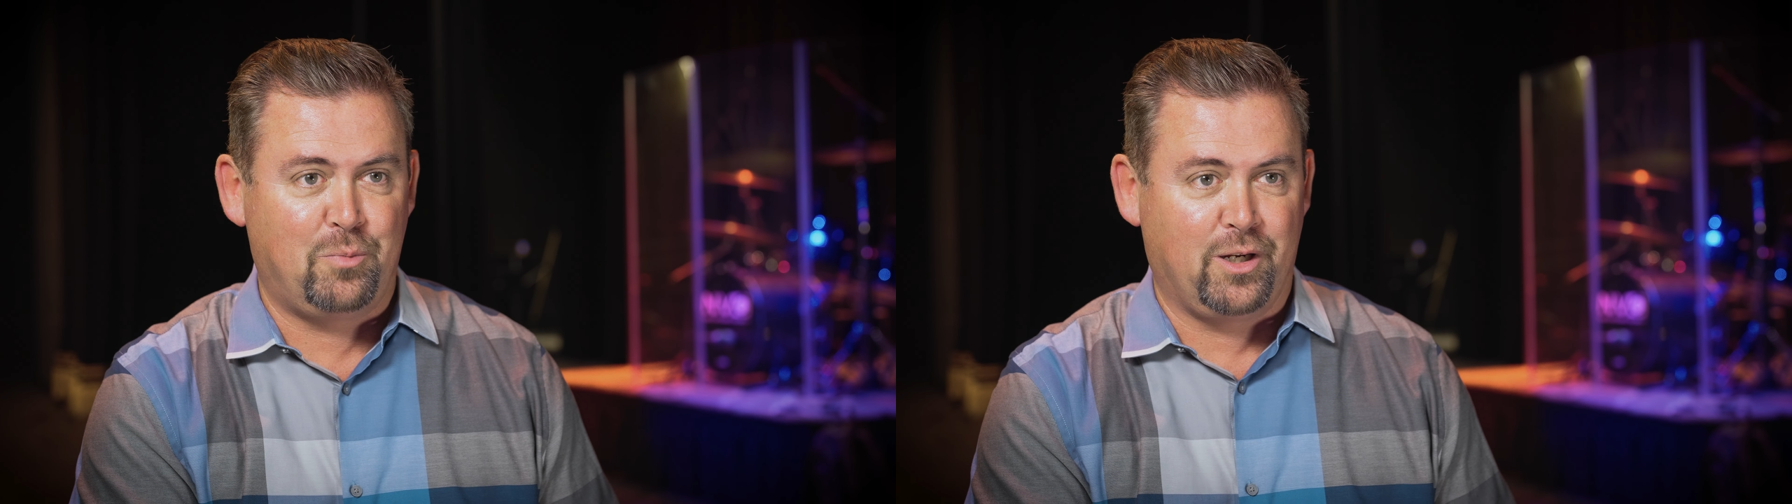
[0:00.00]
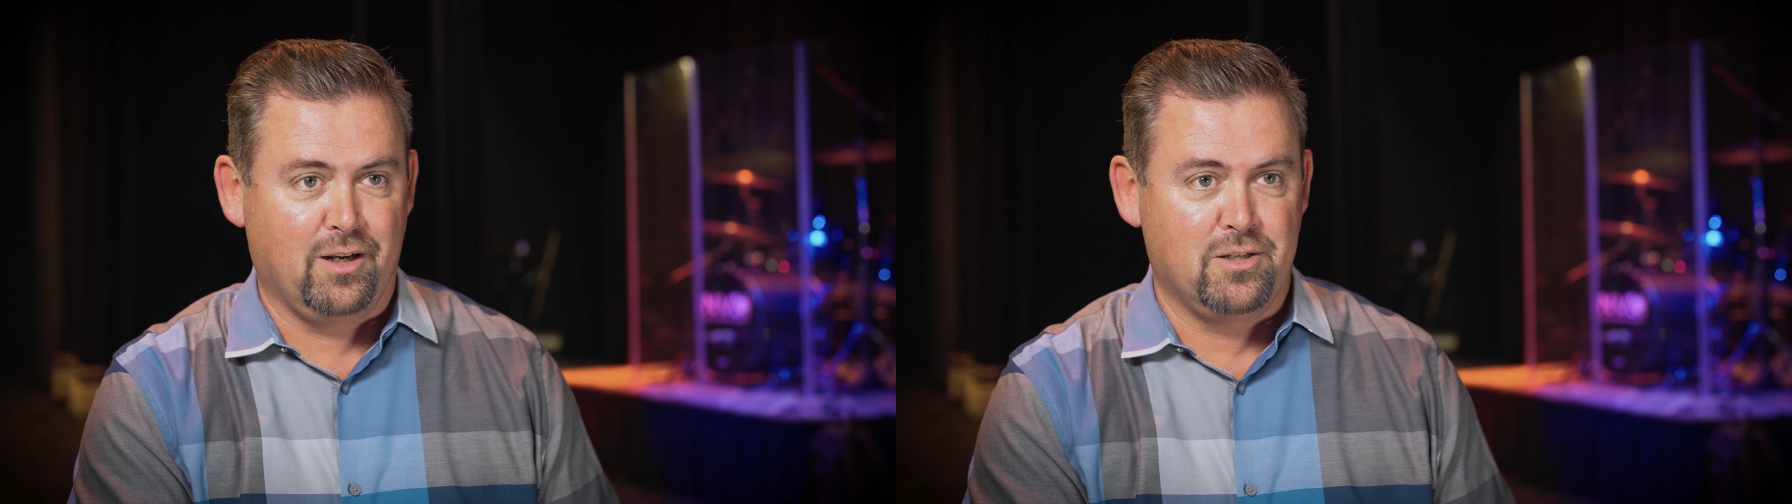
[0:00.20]

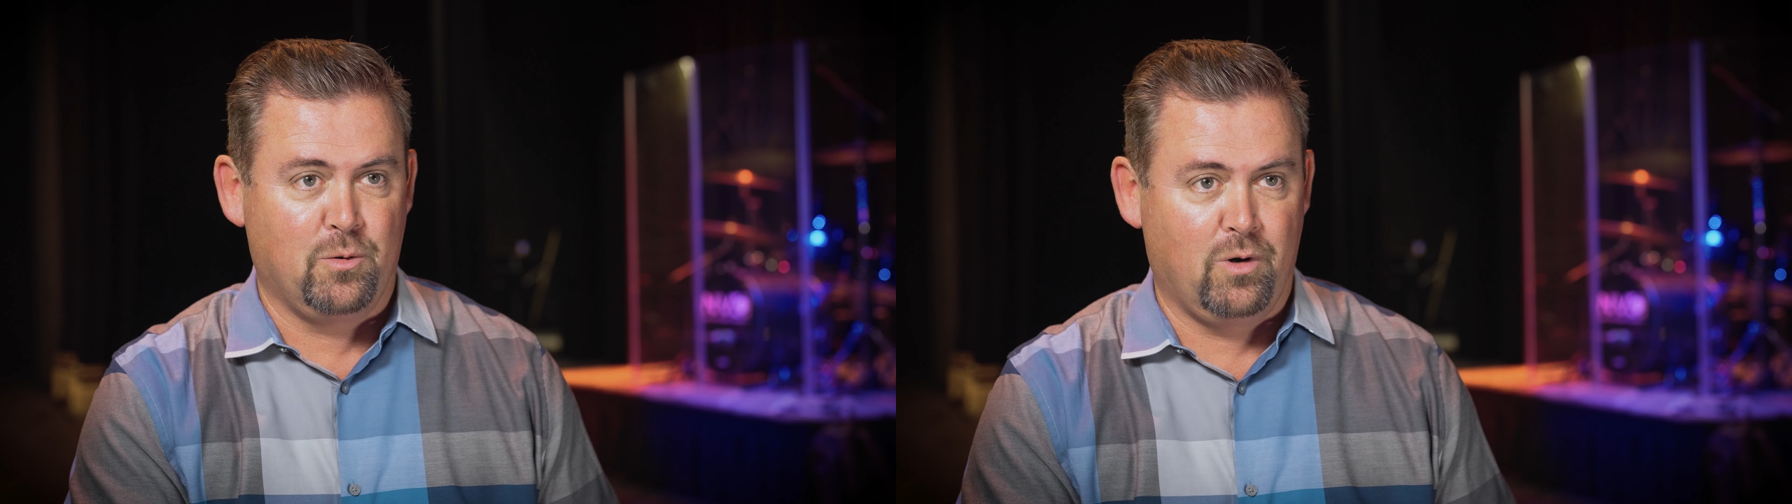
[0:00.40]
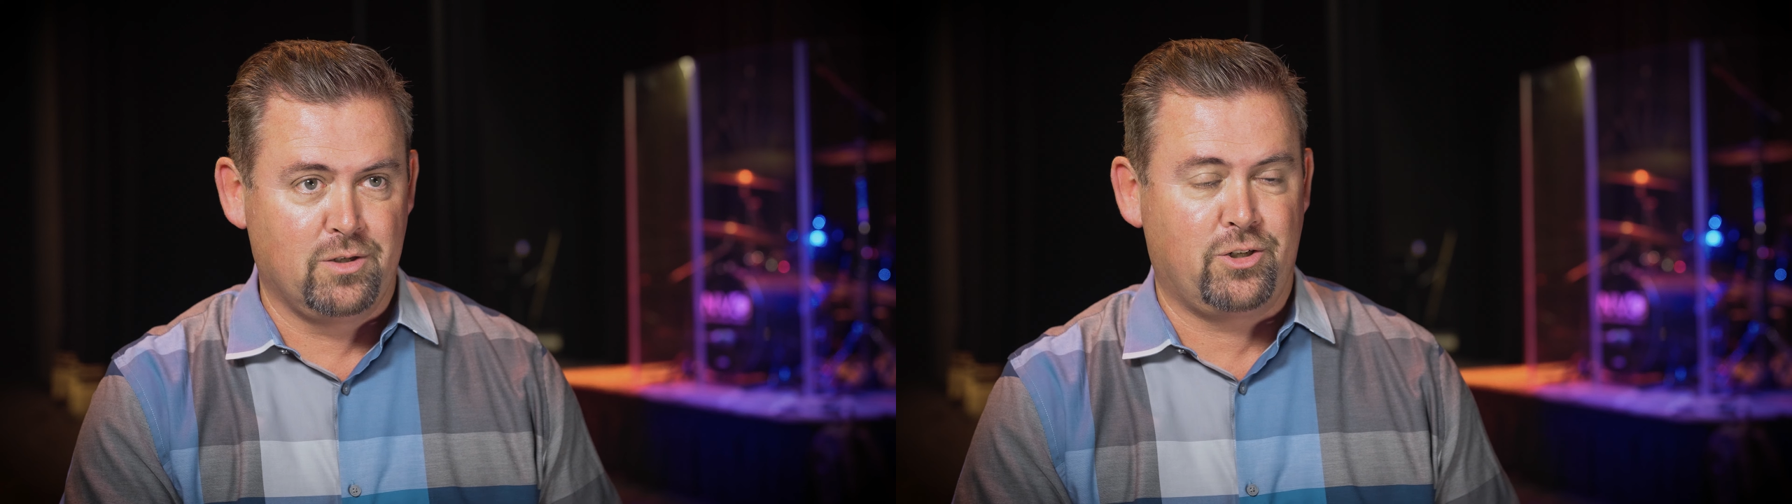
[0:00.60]
because it
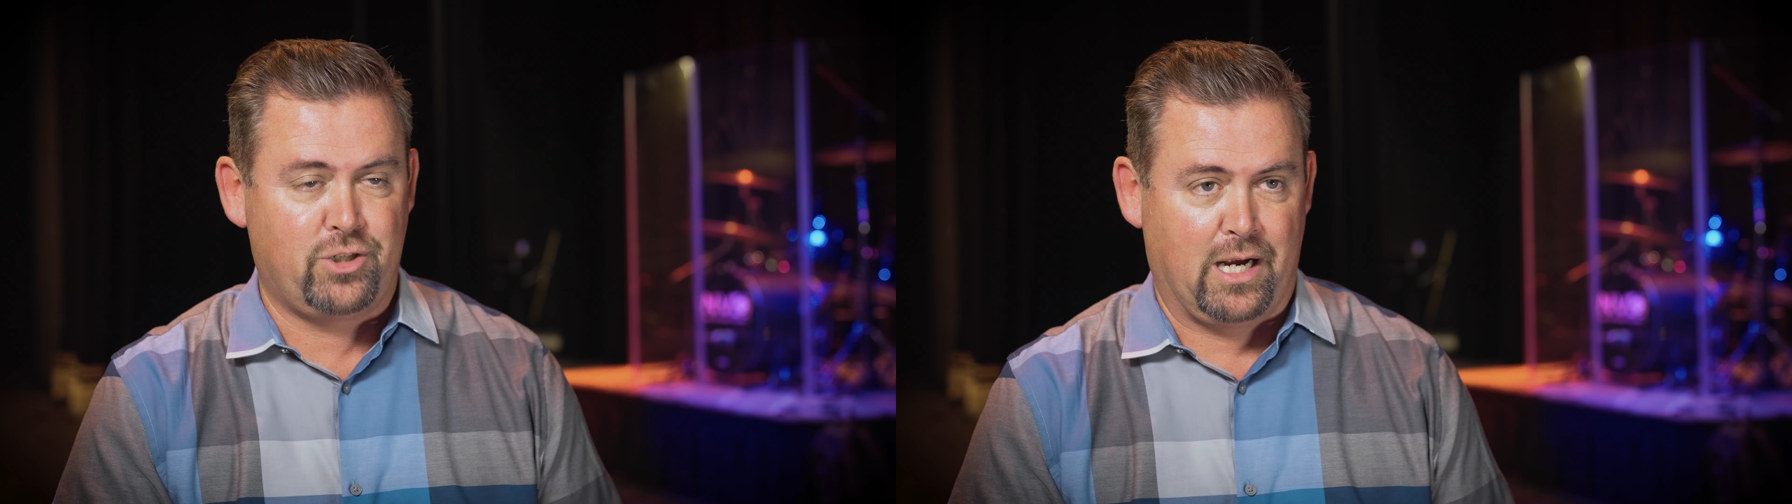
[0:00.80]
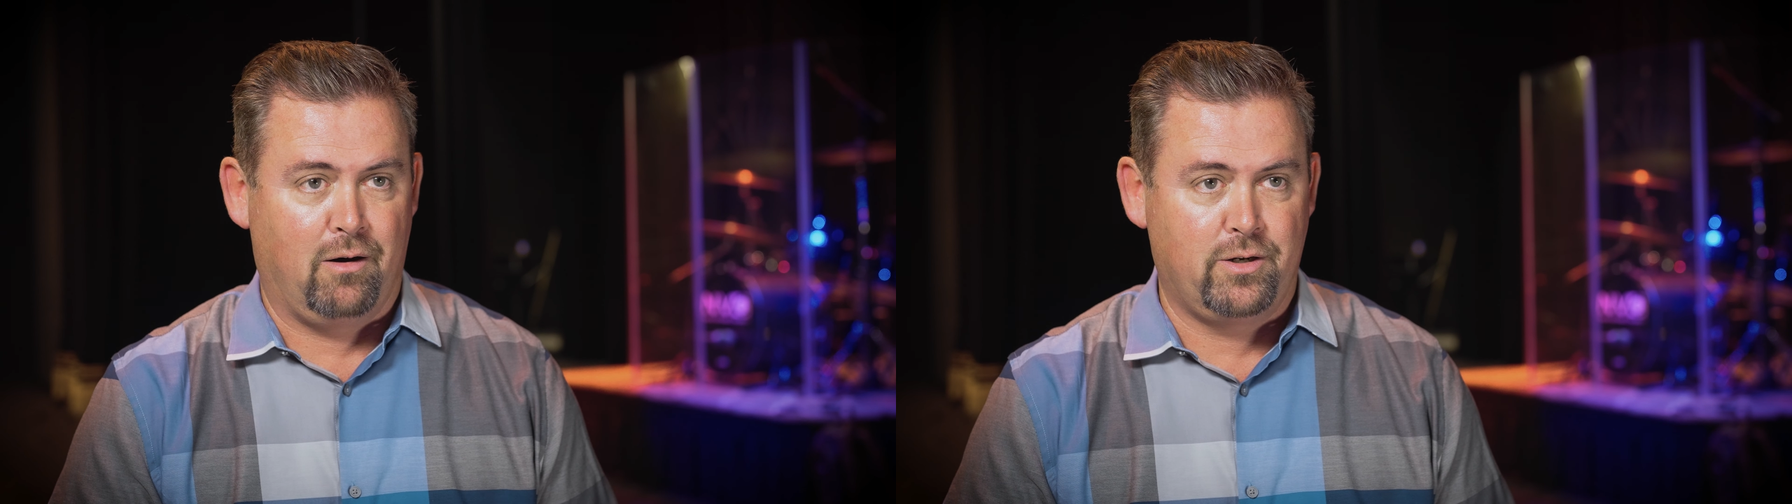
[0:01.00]
was a
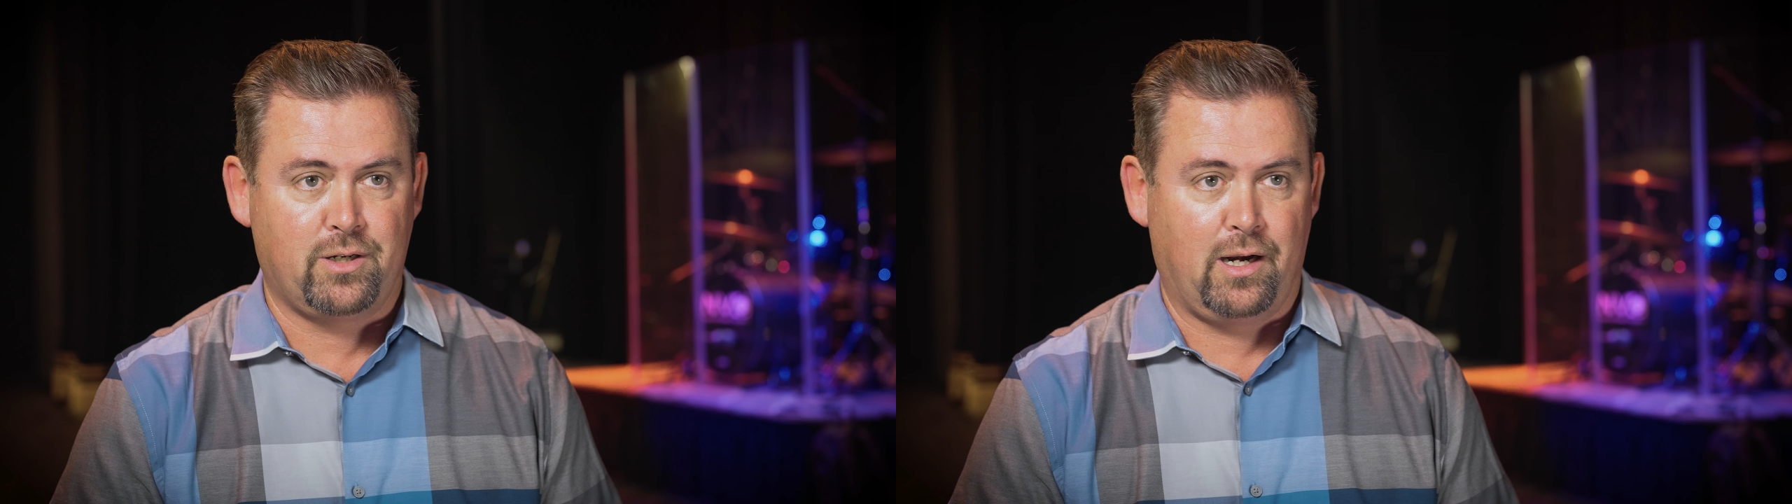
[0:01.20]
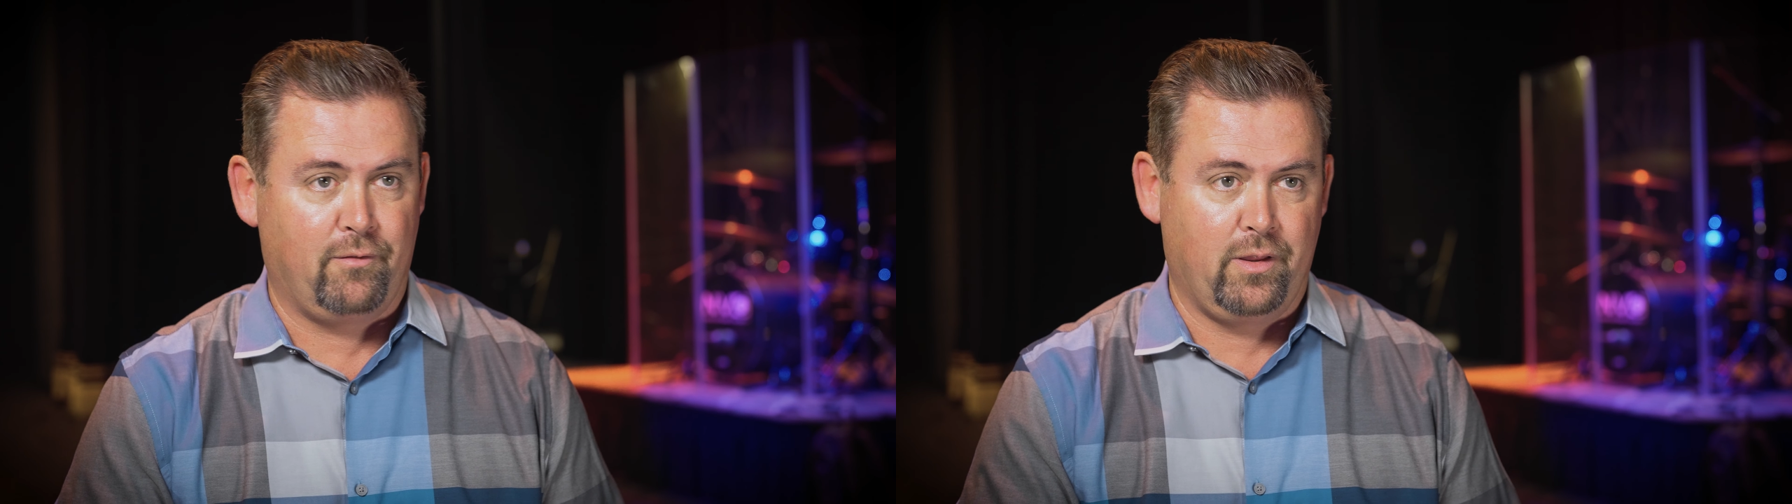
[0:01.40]
challenge,
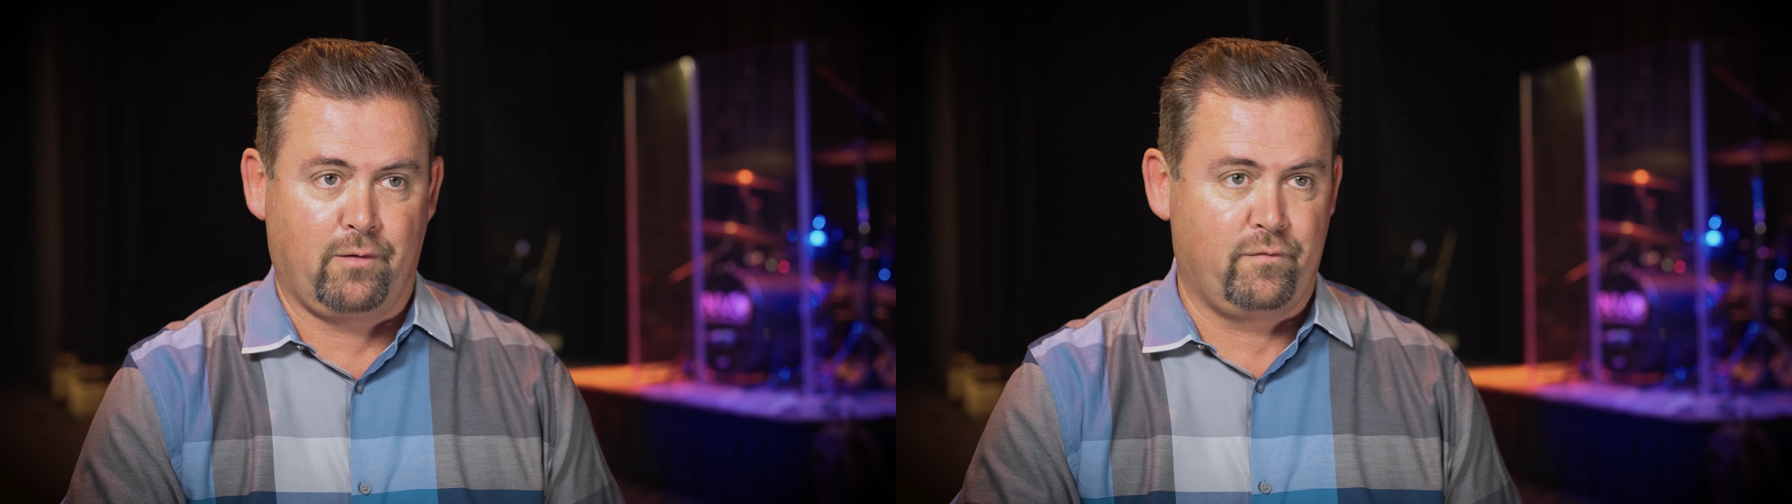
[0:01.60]
and everything